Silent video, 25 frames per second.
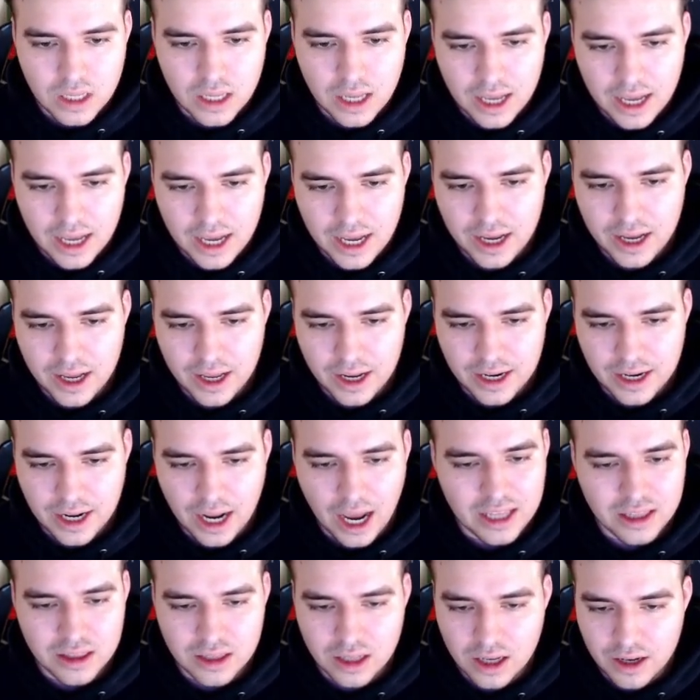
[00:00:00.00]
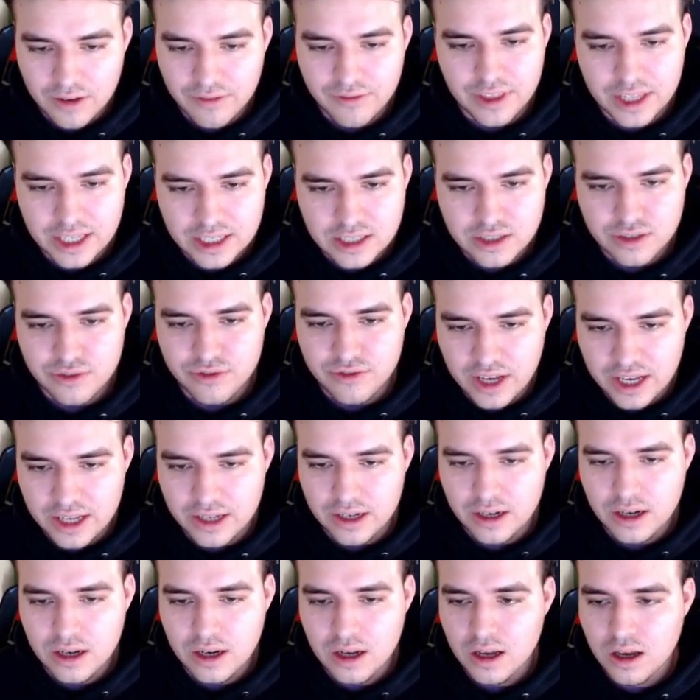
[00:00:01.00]
and I love this
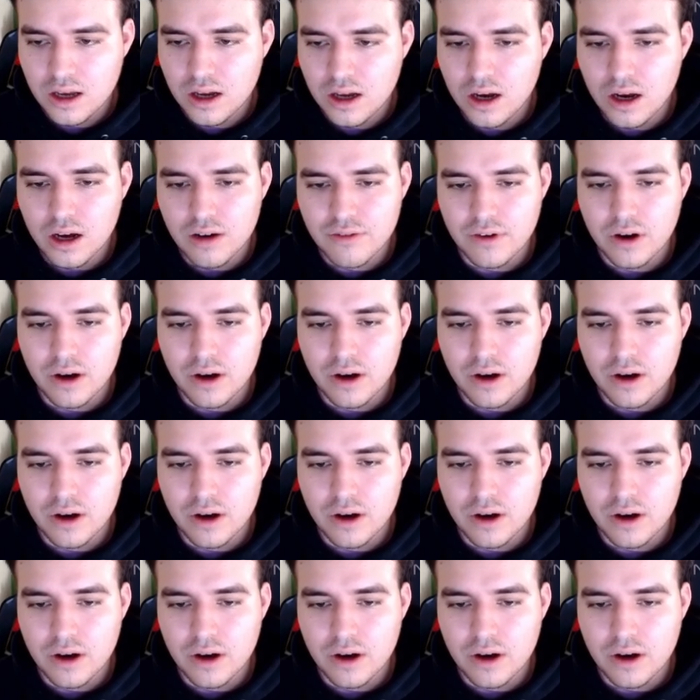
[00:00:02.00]
fit of